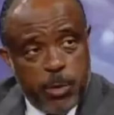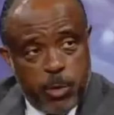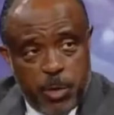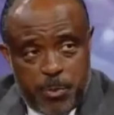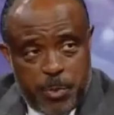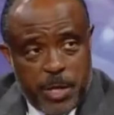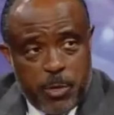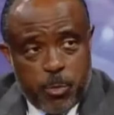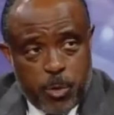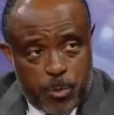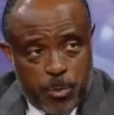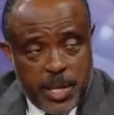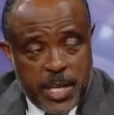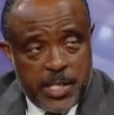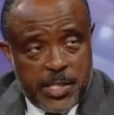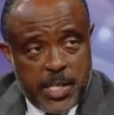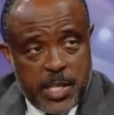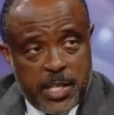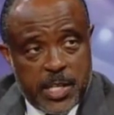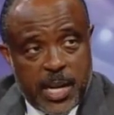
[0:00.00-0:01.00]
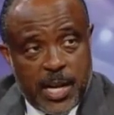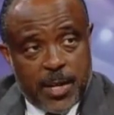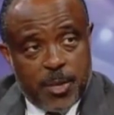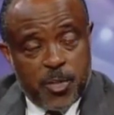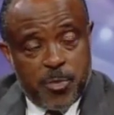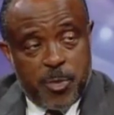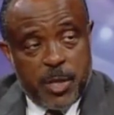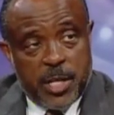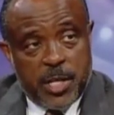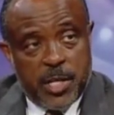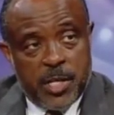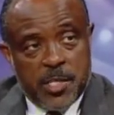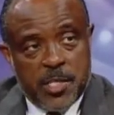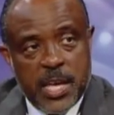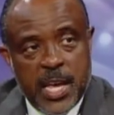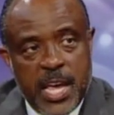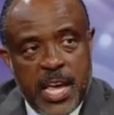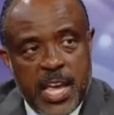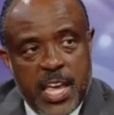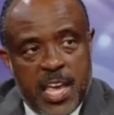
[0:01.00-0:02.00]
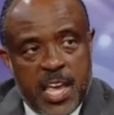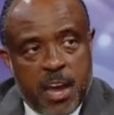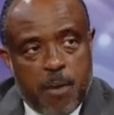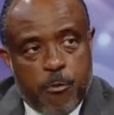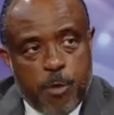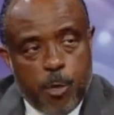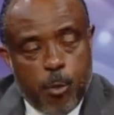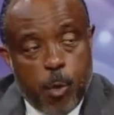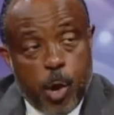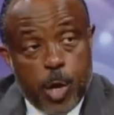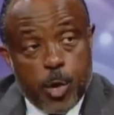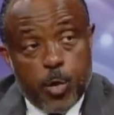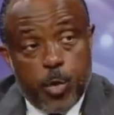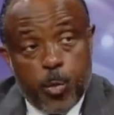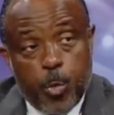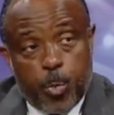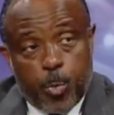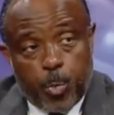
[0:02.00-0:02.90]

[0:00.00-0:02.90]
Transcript: it would be replacing dollars because everyone who